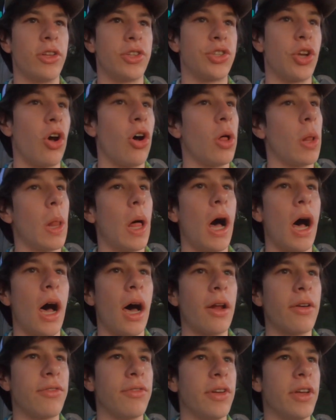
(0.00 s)
I saw a
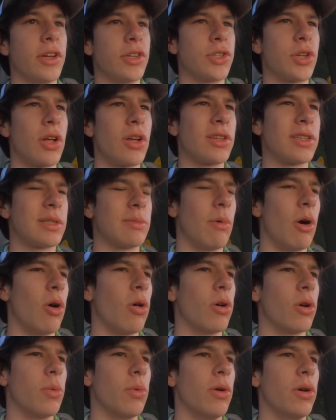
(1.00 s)
lot of fish, saw
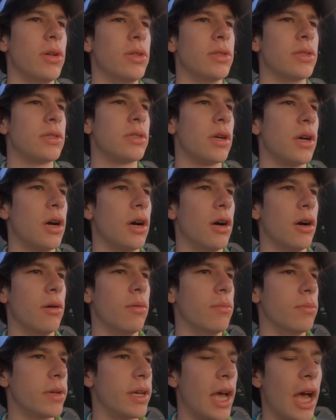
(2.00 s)
smaller ones.
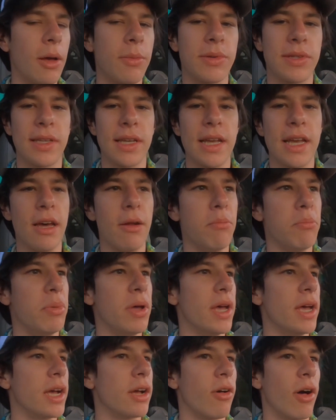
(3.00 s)
Um, kept seeing
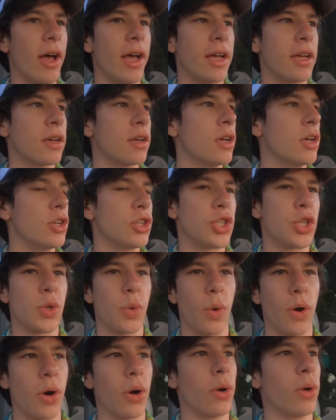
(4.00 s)
big like
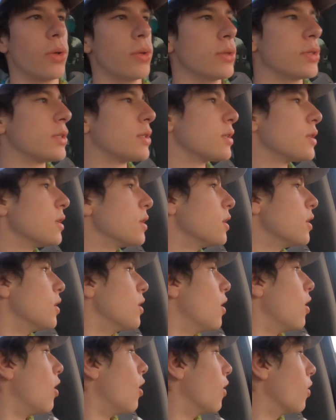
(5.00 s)
swirls
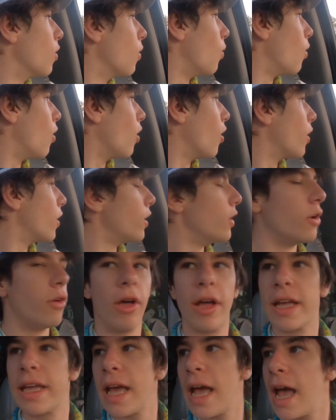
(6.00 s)
on the water.
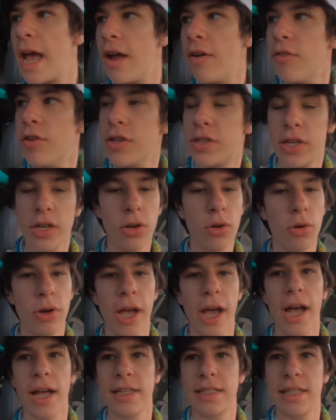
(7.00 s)
Like every single
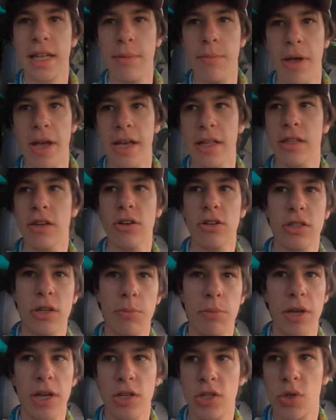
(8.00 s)
cast I made, there was a
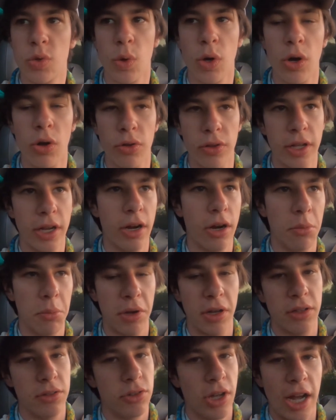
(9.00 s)
big swirl in the air,
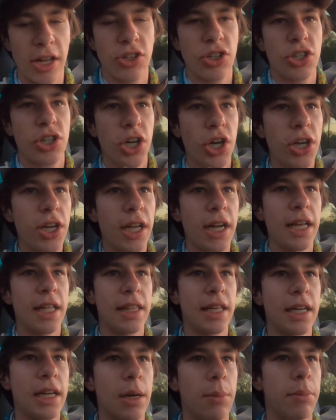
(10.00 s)
but I just couldn't get
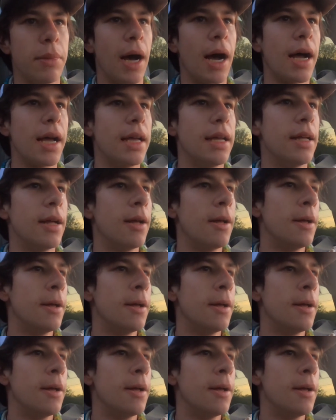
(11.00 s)
anything to bite.